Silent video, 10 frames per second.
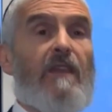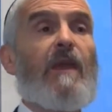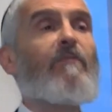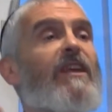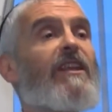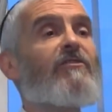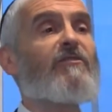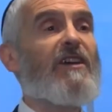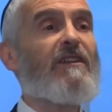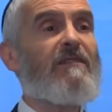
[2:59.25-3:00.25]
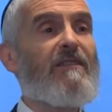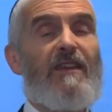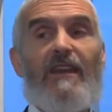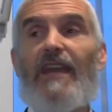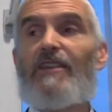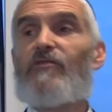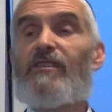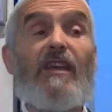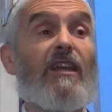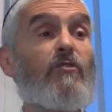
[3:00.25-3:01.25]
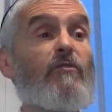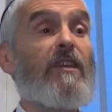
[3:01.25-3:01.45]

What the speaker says: They're bleeding to death, and you say, you